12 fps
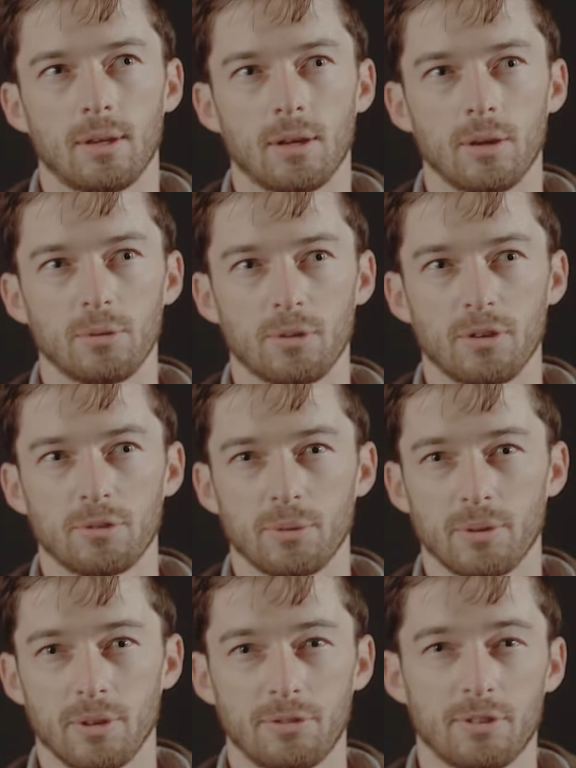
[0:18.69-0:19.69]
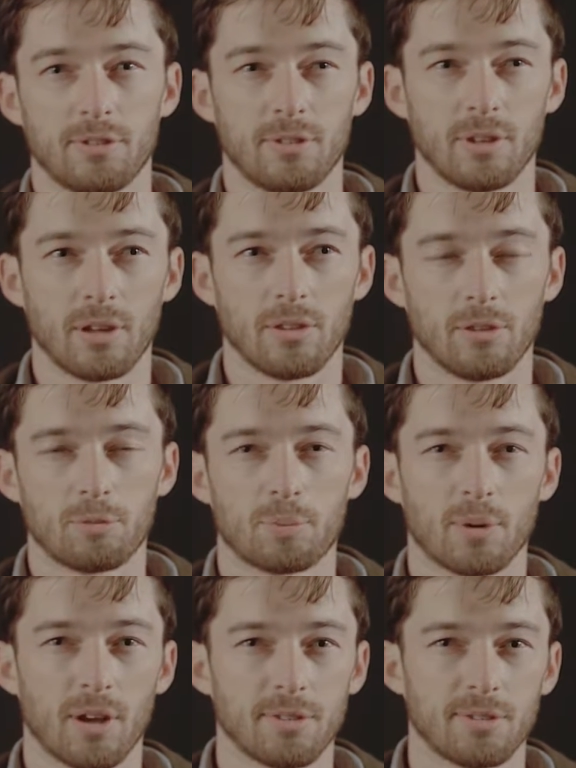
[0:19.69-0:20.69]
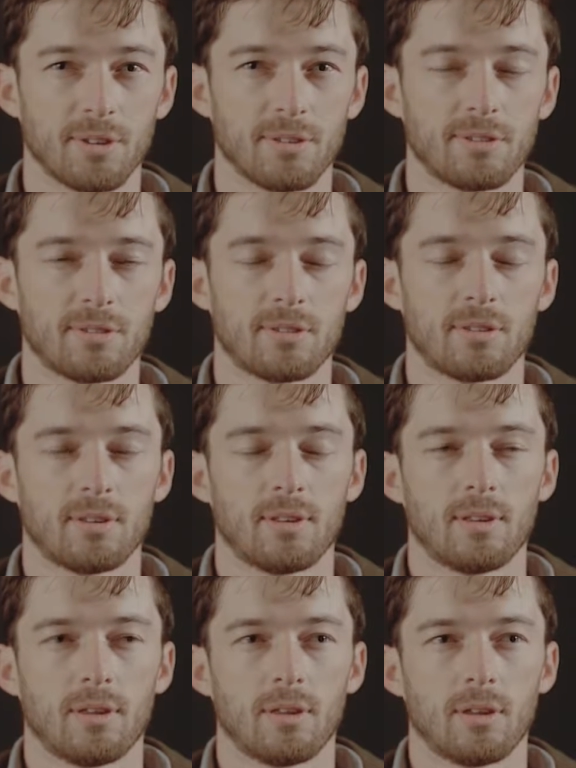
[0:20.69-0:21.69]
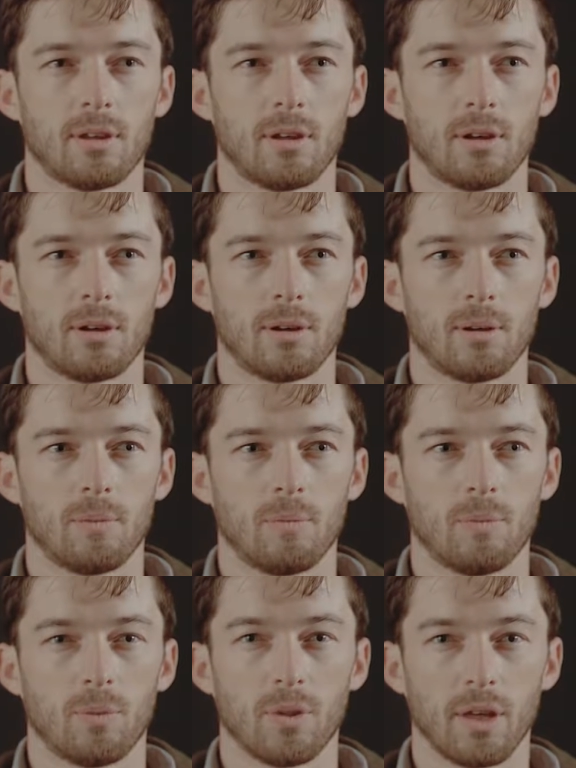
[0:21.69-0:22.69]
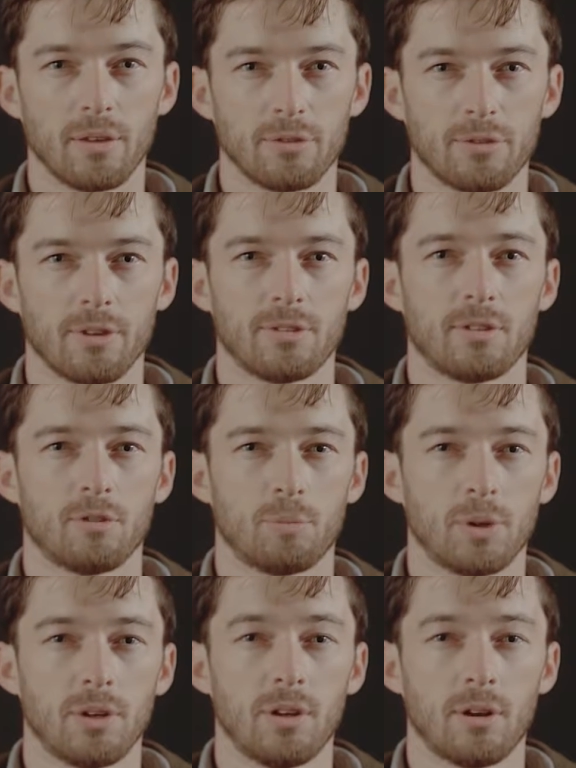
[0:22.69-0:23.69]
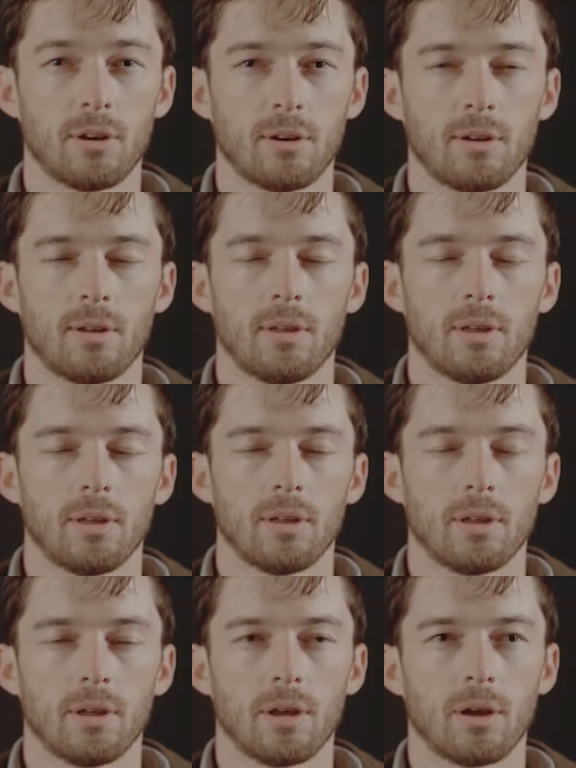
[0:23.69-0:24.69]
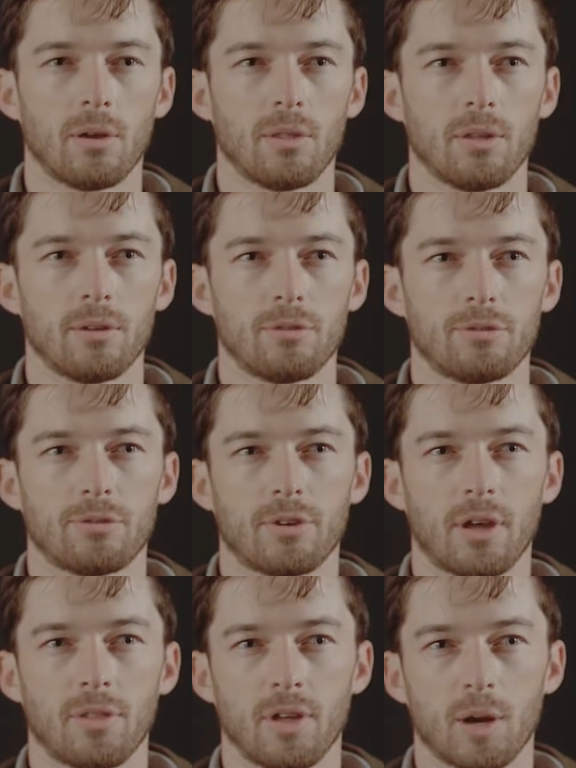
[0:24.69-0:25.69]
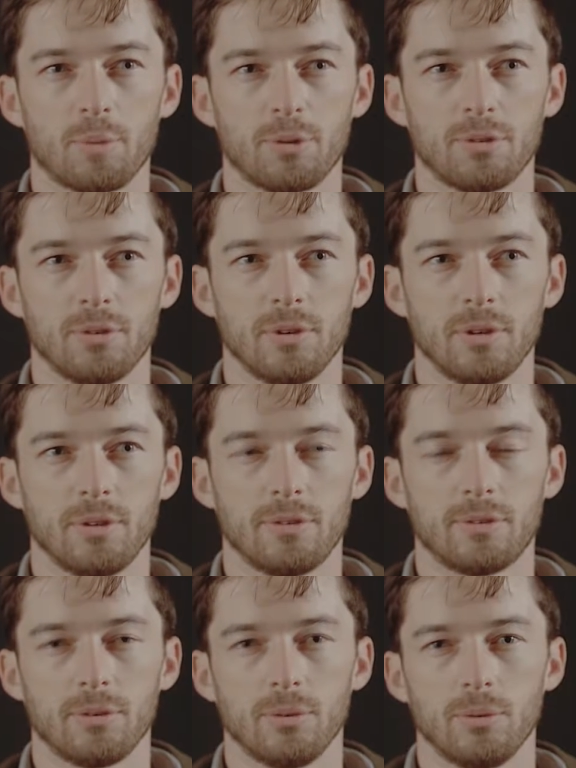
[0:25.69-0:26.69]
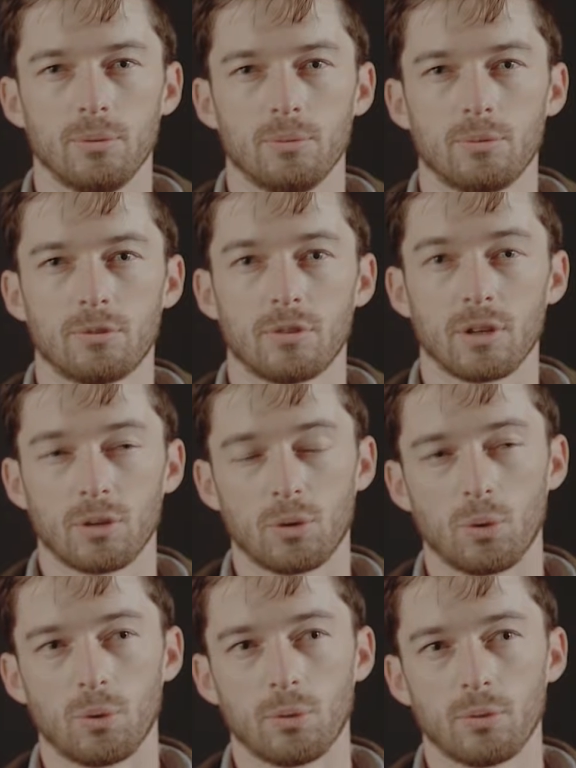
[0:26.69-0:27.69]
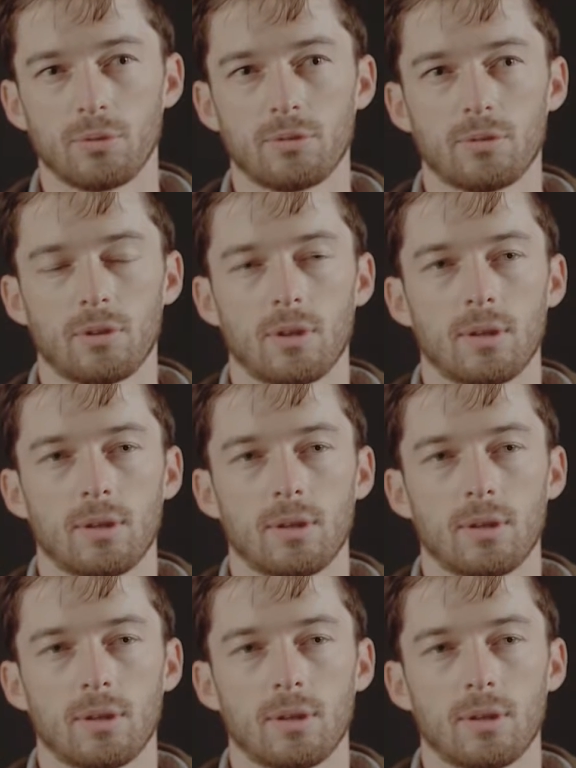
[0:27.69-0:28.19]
It was also a gift to see how they've processed life as they've been here, and how they've had the opportunity to set goals,